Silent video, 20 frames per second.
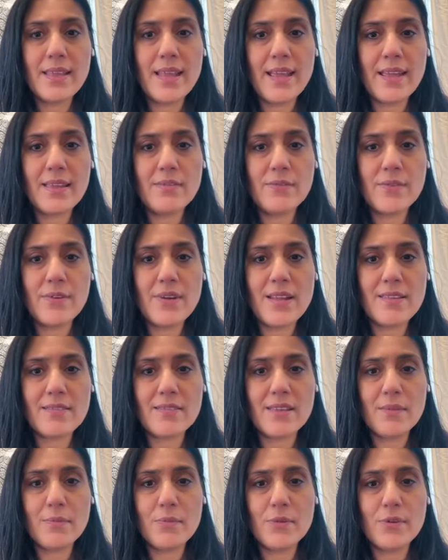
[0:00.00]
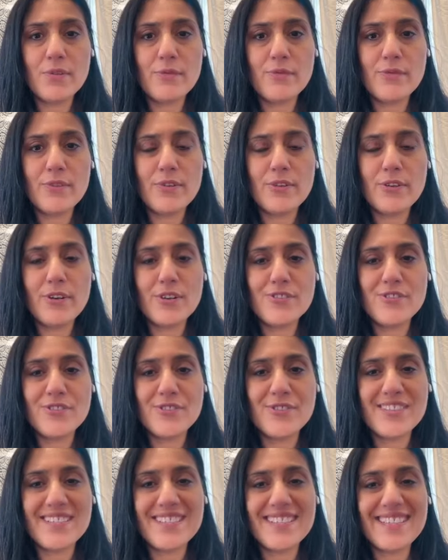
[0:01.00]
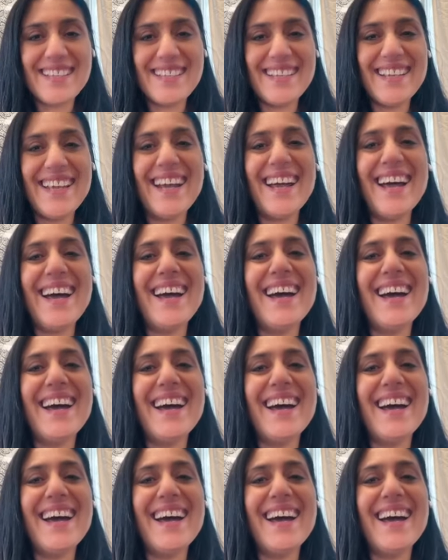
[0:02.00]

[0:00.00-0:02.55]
Thanks for asking, beautiful, not Jutti.